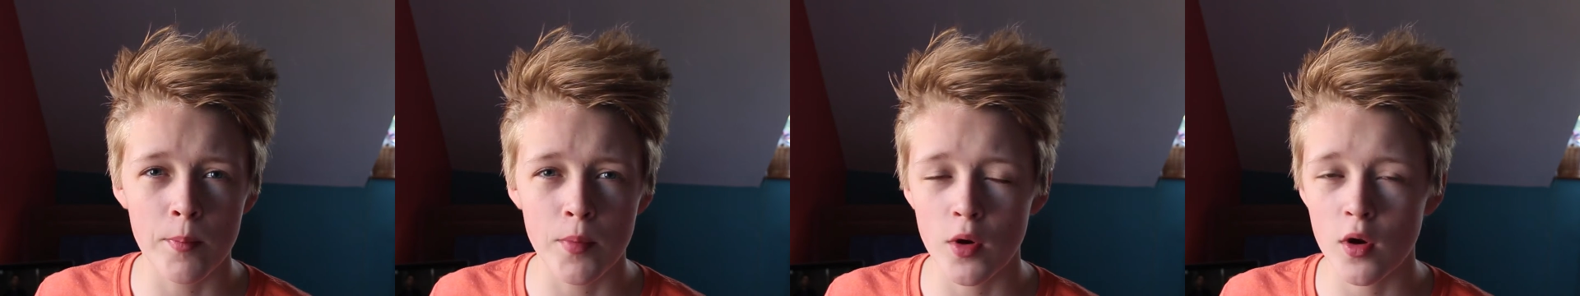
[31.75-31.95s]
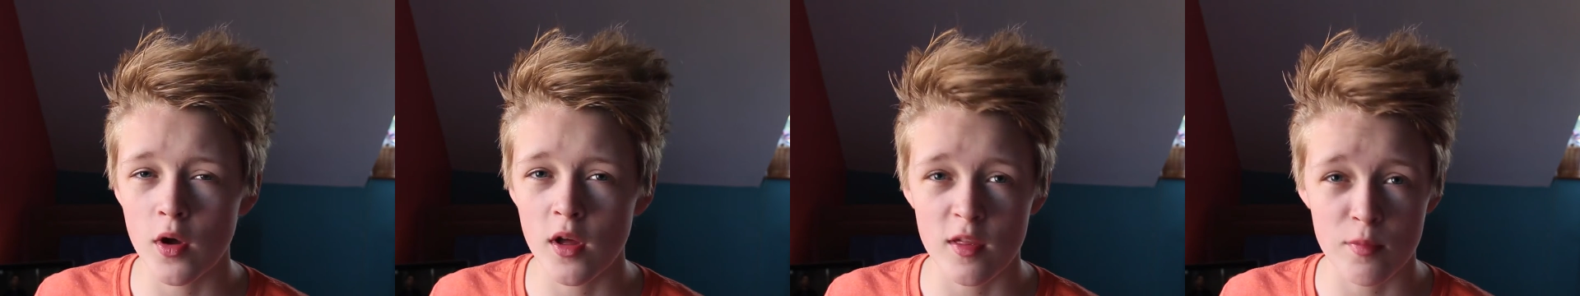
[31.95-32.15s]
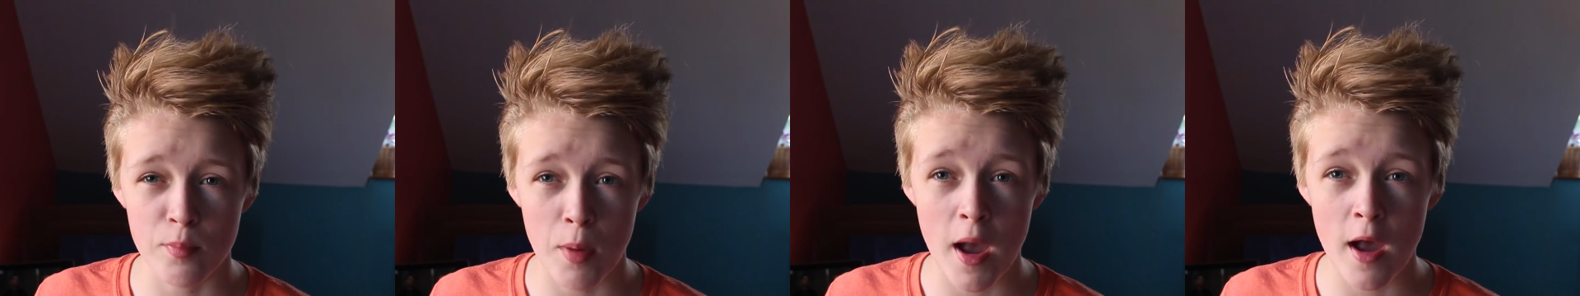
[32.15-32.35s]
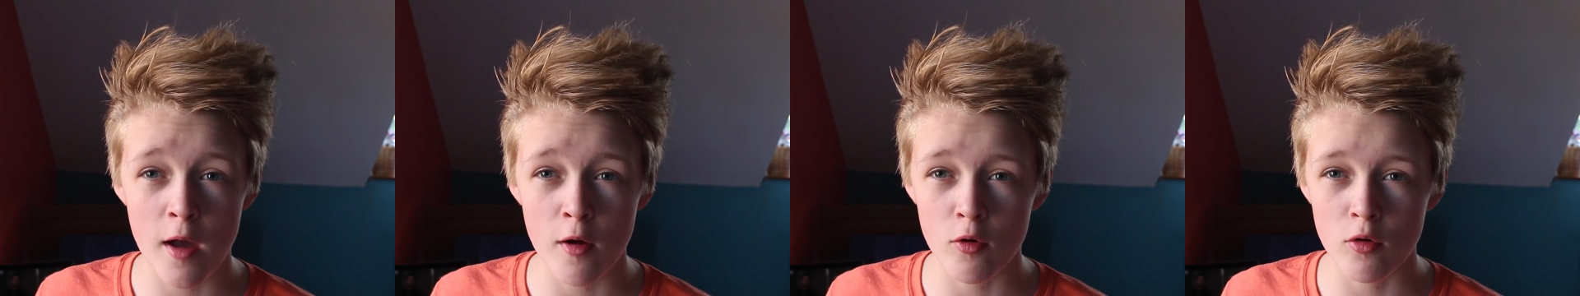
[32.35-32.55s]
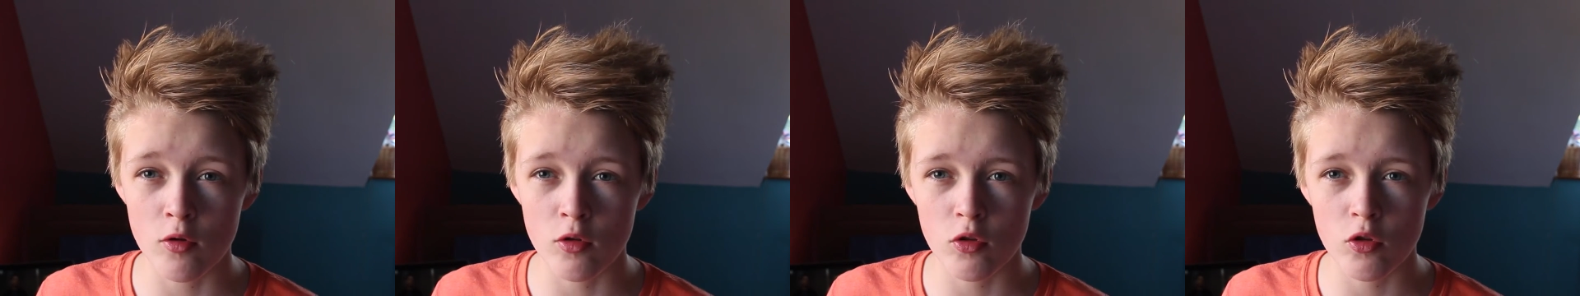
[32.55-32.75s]
but his
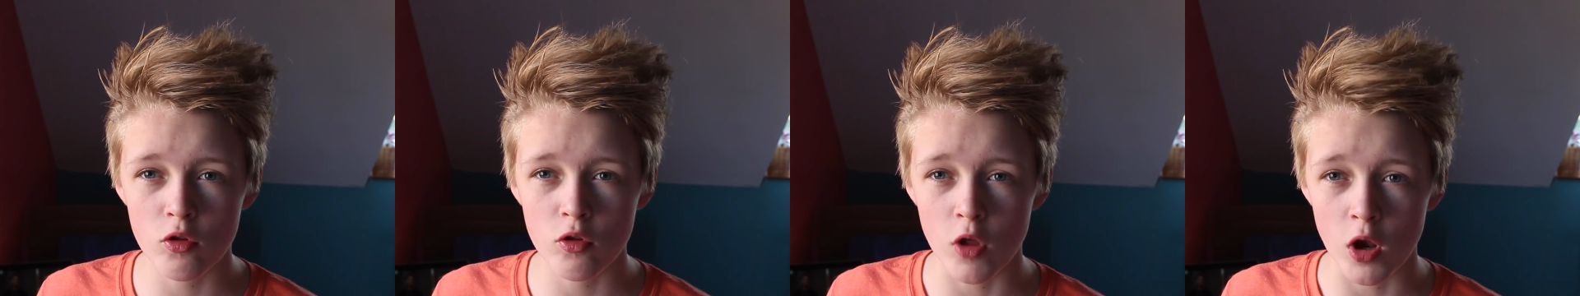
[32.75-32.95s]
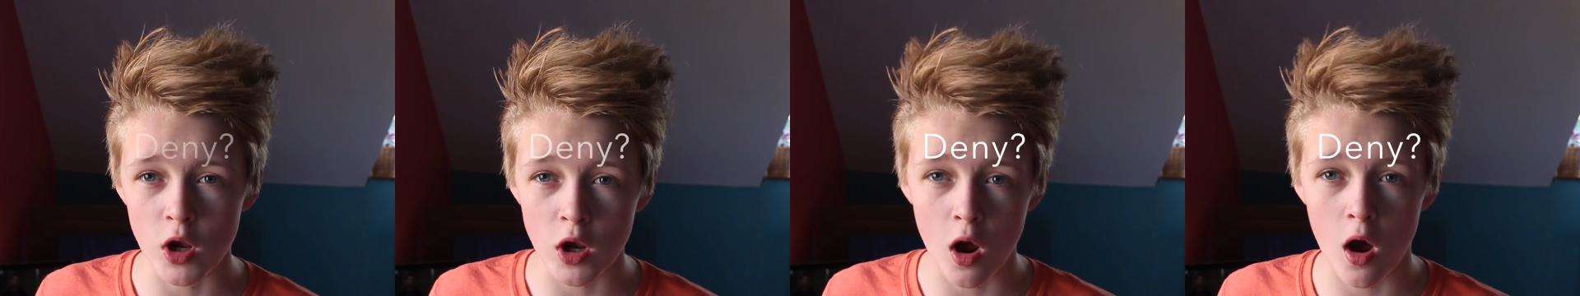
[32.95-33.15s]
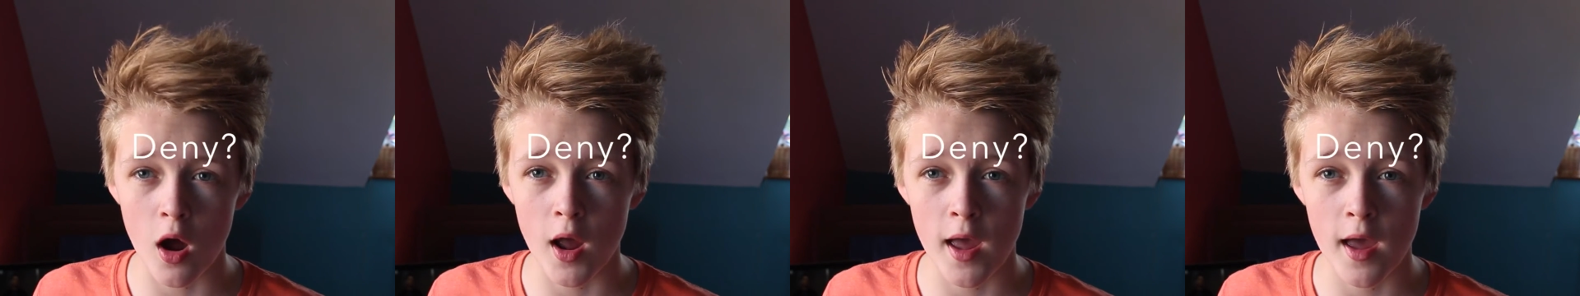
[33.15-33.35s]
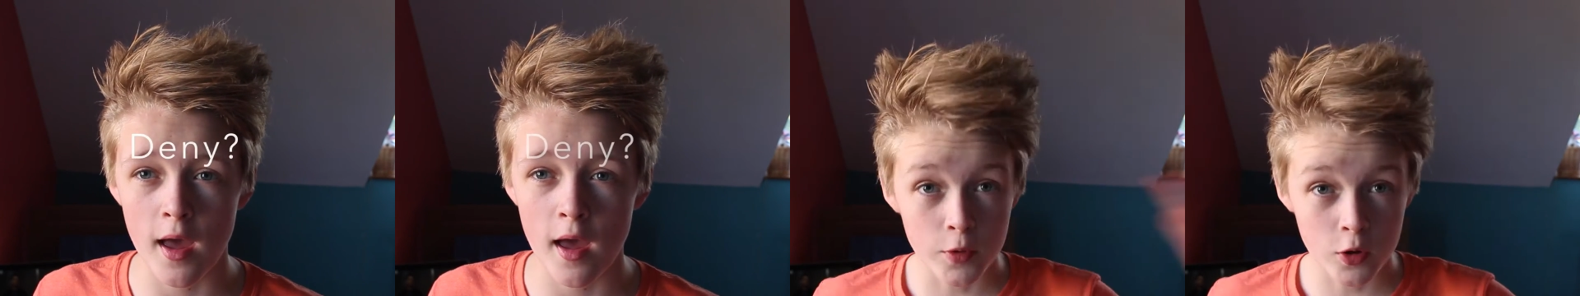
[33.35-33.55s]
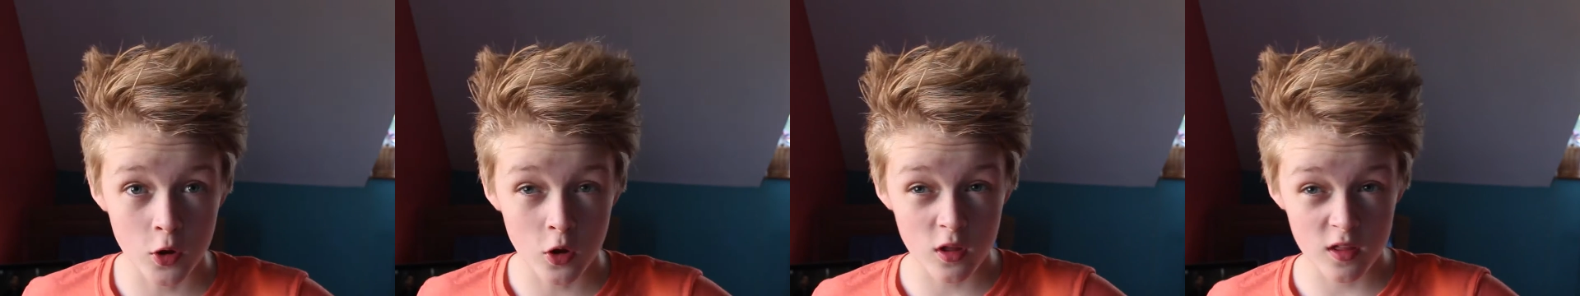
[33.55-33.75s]
parents deny
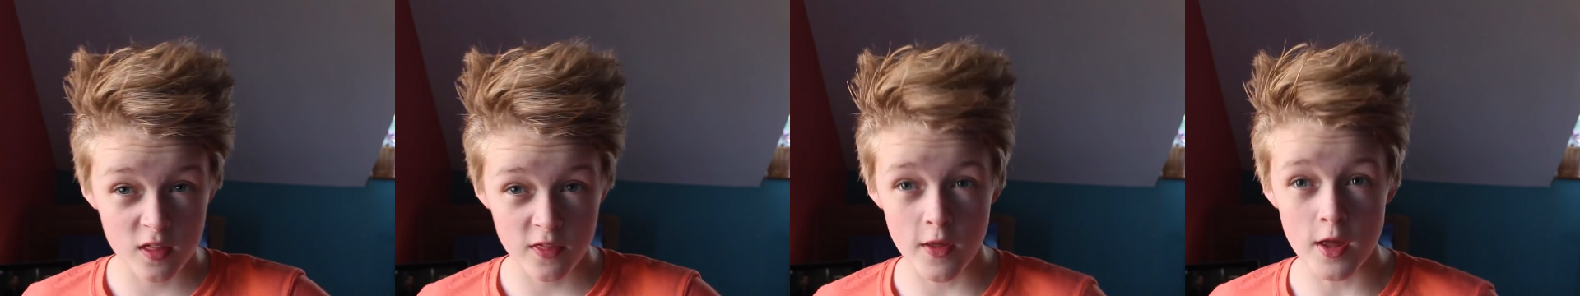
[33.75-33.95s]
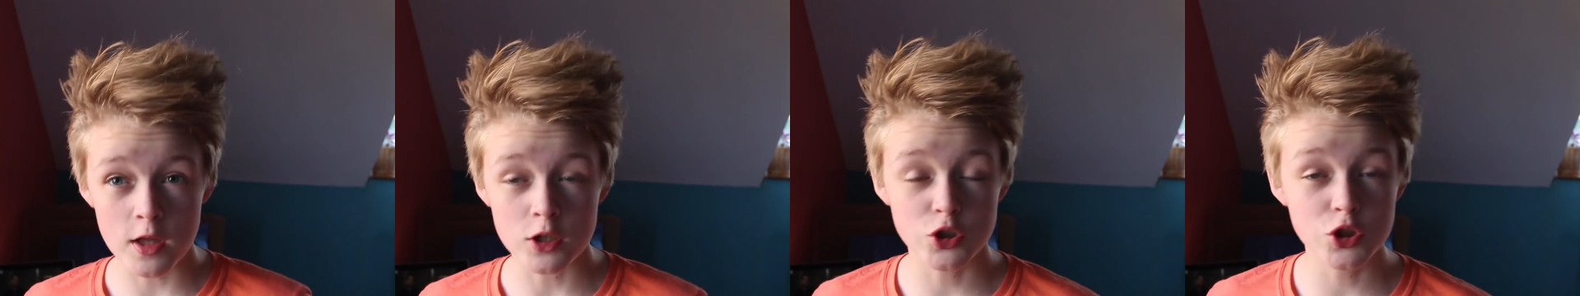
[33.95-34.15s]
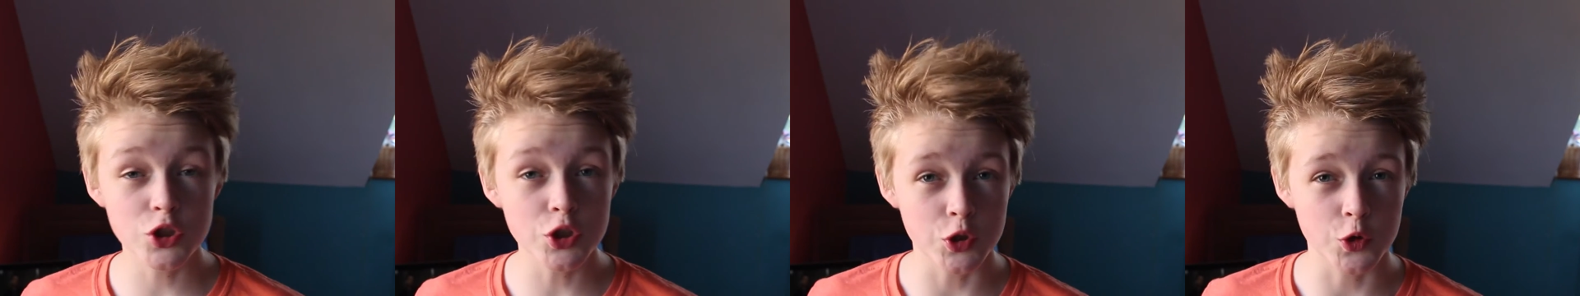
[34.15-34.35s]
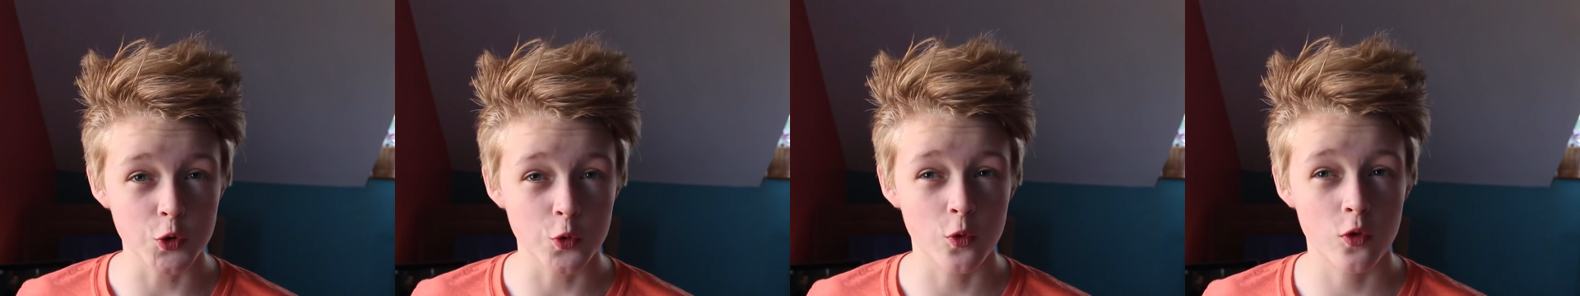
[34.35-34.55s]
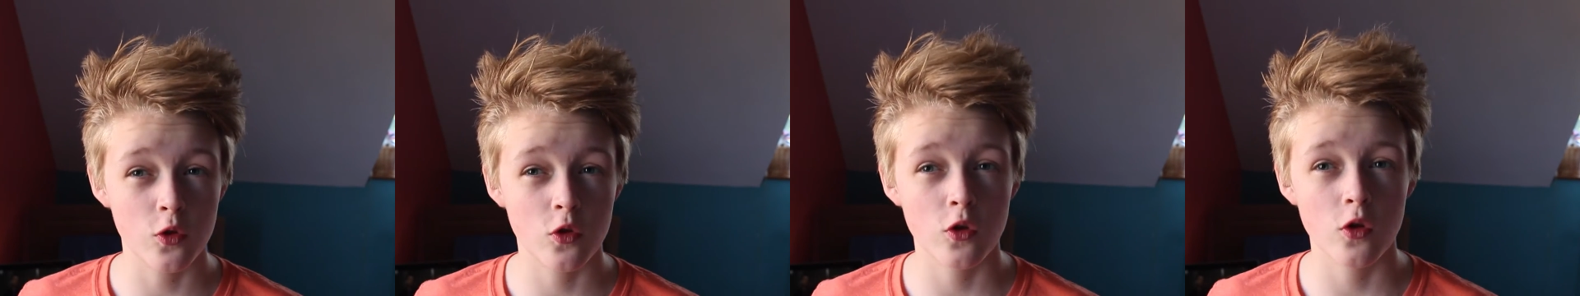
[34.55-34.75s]
it because they're
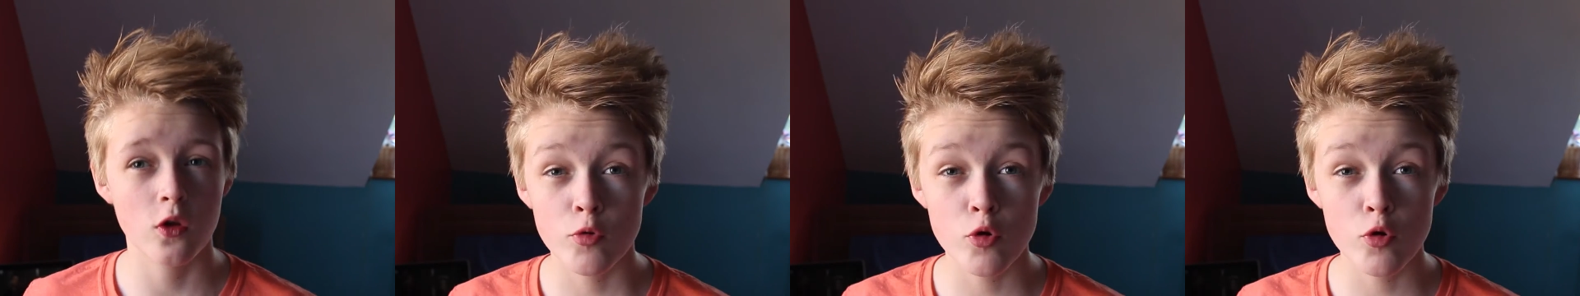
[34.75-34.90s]
Jews.